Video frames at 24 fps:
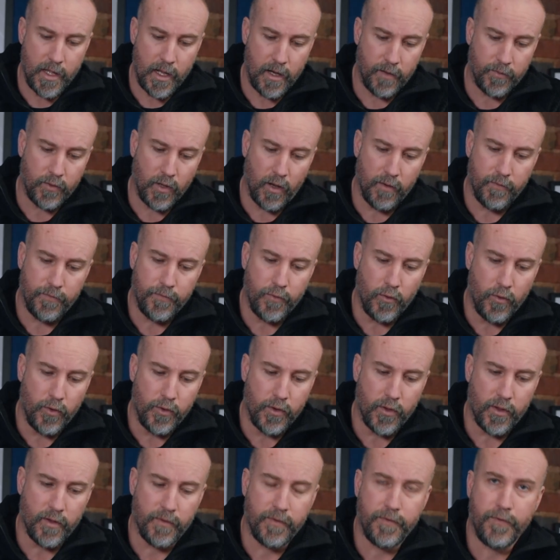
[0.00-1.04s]
then I've gone for
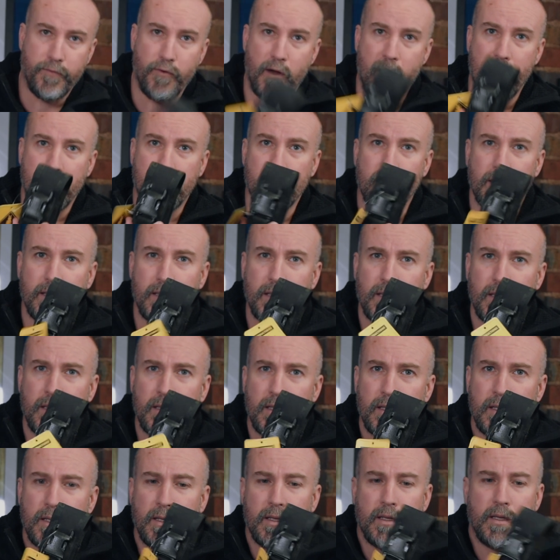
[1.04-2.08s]
another frag
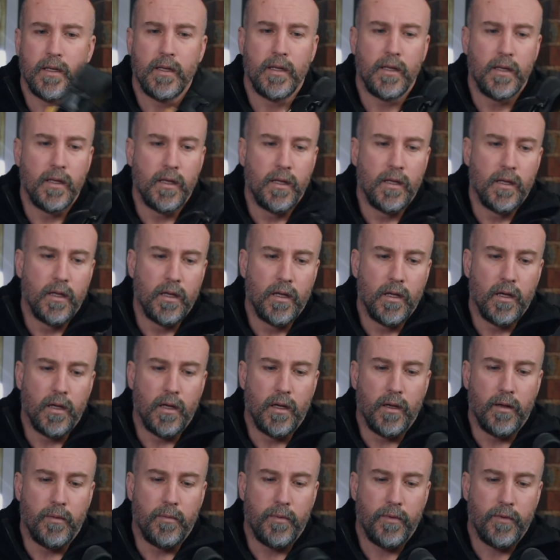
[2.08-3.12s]

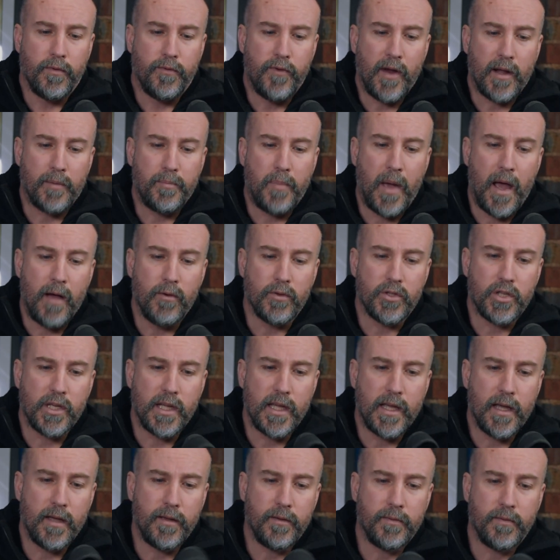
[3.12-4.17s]
pouch
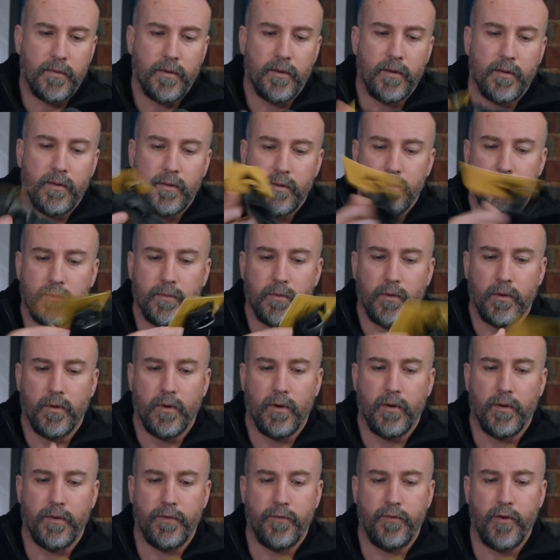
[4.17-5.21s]
here,
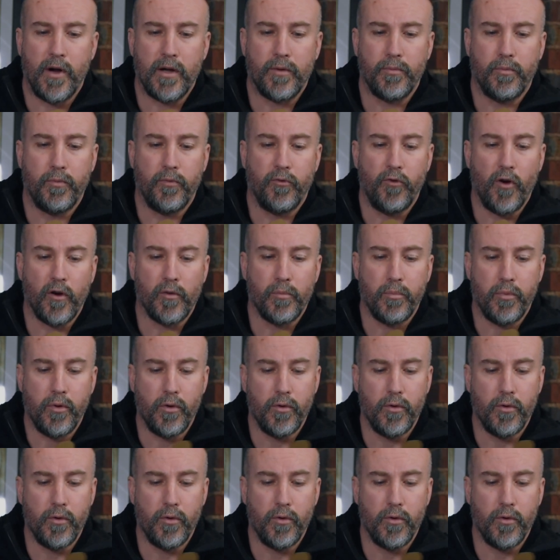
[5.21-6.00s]
or frag pouch